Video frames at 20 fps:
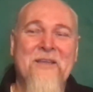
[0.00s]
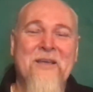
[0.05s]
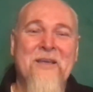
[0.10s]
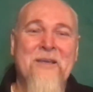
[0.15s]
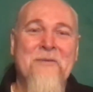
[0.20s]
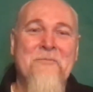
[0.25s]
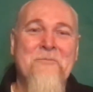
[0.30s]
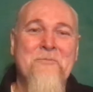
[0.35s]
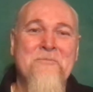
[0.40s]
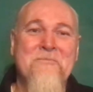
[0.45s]

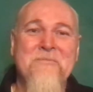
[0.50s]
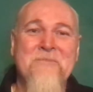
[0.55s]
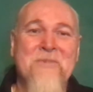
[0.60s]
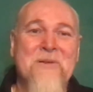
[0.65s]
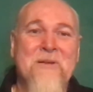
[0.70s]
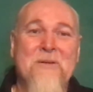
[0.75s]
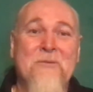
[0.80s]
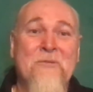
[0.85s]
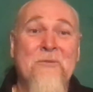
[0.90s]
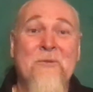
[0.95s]
Am
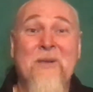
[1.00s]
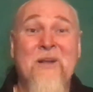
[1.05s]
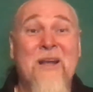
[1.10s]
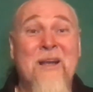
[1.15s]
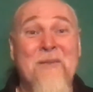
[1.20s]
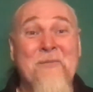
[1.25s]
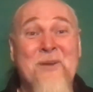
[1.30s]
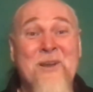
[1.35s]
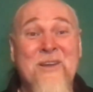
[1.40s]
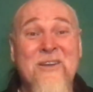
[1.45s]

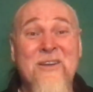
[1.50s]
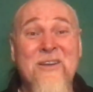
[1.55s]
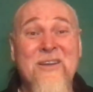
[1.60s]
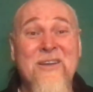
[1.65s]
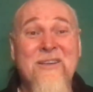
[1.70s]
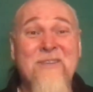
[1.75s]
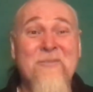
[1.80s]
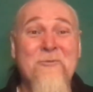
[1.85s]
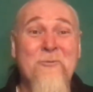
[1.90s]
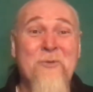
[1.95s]
I going
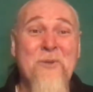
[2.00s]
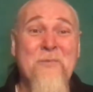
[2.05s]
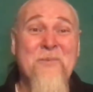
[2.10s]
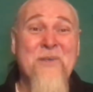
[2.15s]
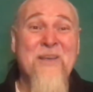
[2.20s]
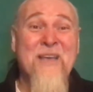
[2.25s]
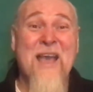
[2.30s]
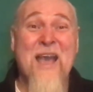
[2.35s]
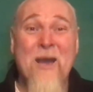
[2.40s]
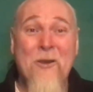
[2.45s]
to rip the
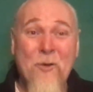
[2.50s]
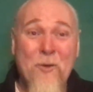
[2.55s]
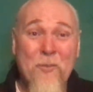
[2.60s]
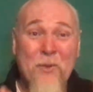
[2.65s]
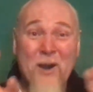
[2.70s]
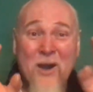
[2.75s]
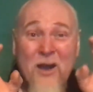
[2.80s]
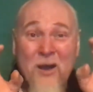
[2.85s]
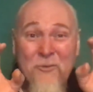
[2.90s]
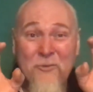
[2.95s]
cow
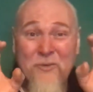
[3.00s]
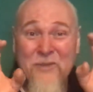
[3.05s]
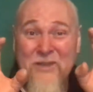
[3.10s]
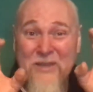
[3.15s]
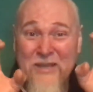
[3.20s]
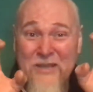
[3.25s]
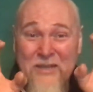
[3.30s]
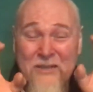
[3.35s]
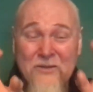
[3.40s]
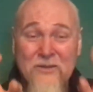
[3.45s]
apart with
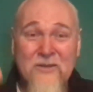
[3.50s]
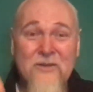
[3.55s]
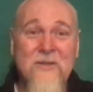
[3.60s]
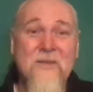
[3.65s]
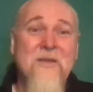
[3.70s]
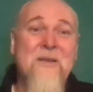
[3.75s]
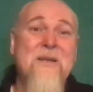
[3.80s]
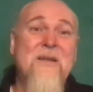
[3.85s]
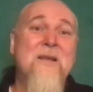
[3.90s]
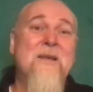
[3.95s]
these?
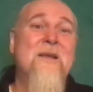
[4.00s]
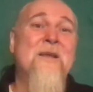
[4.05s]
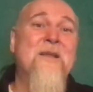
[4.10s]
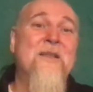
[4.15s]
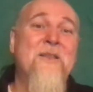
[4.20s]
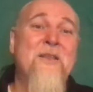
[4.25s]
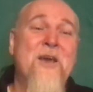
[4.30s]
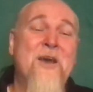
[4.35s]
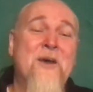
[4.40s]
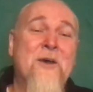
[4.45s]

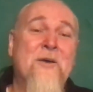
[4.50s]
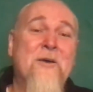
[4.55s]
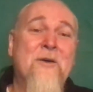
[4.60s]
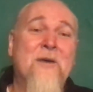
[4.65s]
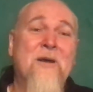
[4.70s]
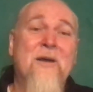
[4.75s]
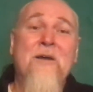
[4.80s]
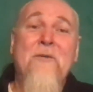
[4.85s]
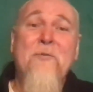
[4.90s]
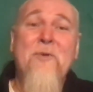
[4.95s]
No.
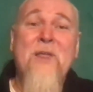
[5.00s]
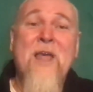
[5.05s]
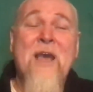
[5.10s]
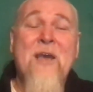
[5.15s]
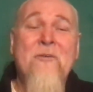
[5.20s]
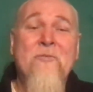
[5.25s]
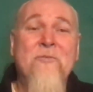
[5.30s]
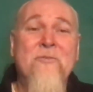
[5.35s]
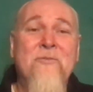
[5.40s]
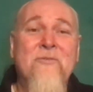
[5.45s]

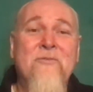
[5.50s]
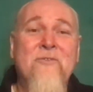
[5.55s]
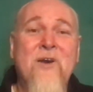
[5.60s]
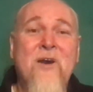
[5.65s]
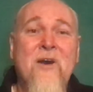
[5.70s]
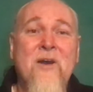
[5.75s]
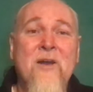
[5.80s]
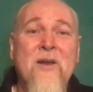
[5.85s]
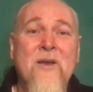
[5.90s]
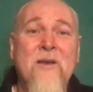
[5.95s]
Without
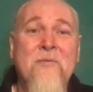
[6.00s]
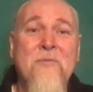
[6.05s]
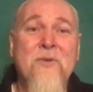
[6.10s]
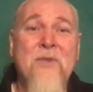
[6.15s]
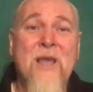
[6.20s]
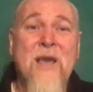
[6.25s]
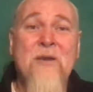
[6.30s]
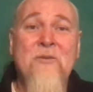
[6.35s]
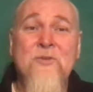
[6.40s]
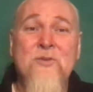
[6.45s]
fire and
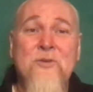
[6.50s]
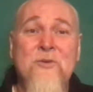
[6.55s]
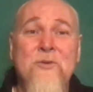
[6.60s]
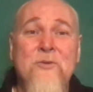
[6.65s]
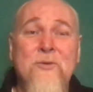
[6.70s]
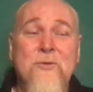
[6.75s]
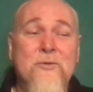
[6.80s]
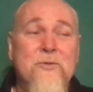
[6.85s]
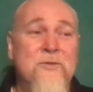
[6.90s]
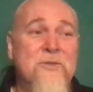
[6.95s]
without
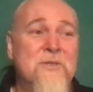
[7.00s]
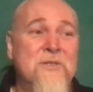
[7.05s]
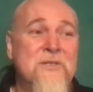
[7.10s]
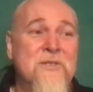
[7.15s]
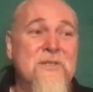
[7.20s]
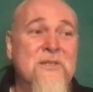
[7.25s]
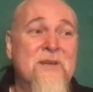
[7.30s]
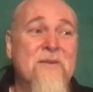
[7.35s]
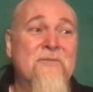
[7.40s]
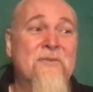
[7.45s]
tools and
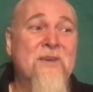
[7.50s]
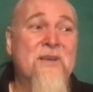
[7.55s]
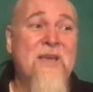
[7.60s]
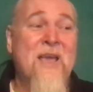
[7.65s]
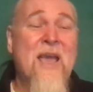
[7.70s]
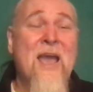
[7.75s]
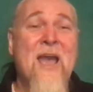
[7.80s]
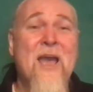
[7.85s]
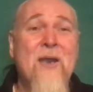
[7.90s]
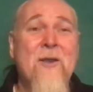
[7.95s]
stuff, a
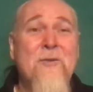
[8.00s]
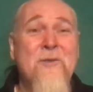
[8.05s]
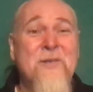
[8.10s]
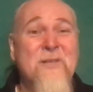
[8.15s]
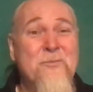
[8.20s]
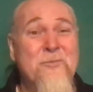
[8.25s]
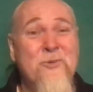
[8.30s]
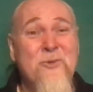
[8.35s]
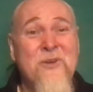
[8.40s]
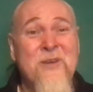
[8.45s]
cow
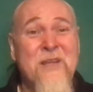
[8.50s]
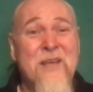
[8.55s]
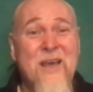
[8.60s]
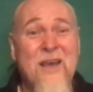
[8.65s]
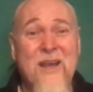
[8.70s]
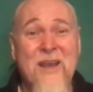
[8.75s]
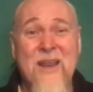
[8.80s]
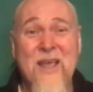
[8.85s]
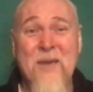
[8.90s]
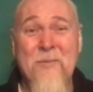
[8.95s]
is pretty
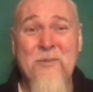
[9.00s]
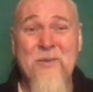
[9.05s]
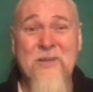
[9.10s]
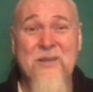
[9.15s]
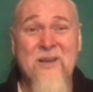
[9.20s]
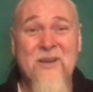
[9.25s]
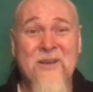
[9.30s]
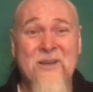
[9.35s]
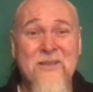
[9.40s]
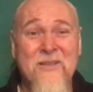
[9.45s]

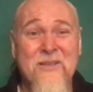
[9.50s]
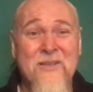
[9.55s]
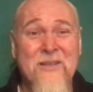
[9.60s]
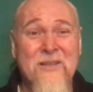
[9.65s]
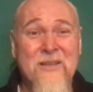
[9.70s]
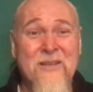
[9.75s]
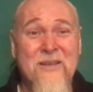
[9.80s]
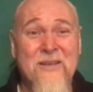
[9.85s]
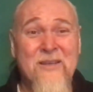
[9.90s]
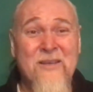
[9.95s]

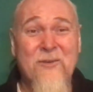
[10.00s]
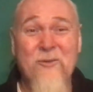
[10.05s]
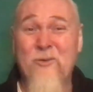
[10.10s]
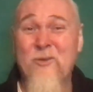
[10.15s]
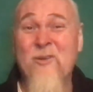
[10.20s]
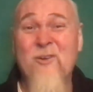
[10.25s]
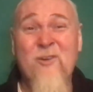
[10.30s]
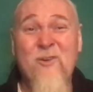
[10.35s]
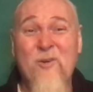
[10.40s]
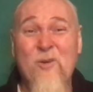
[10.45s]
unappetizing,
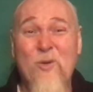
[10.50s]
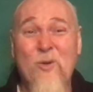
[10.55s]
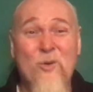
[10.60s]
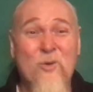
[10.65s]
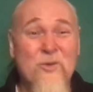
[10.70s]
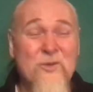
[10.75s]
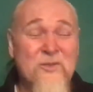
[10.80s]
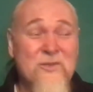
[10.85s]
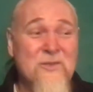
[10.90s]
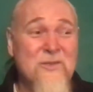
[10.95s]
or a
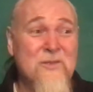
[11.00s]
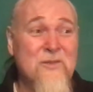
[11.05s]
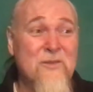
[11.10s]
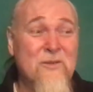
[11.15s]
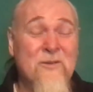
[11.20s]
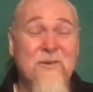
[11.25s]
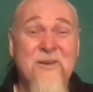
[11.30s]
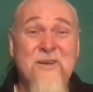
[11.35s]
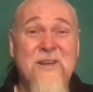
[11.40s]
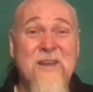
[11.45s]
horse,
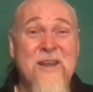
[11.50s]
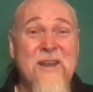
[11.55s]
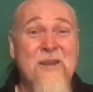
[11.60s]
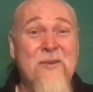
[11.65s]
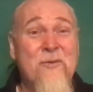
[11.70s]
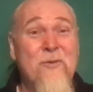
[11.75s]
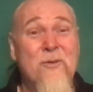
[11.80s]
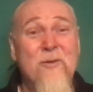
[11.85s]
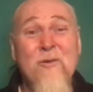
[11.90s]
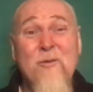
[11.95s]
or a
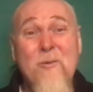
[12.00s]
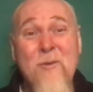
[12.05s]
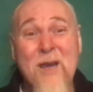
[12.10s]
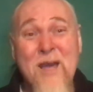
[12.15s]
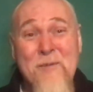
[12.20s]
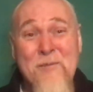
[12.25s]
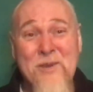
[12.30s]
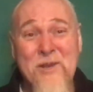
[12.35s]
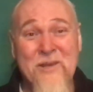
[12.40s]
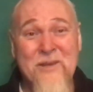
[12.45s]
deer, or a
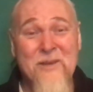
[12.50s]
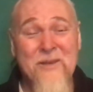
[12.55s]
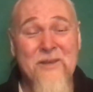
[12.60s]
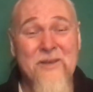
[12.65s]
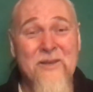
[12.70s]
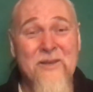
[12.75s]
rabbit.